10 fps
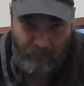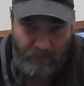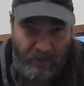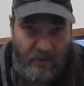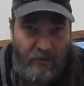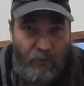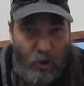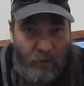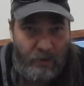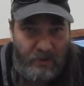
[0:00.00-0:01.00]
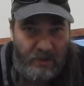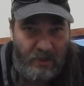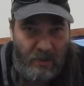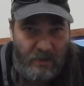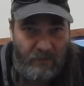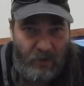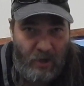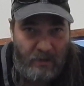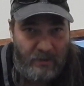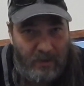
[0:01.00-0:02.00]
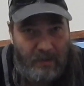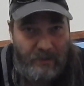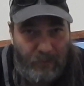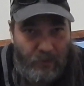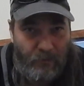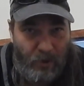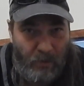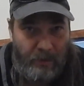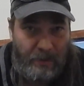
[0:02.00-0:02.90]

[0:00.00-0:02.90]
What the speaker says: the Roman you see on his vlogs, that's the real Roman.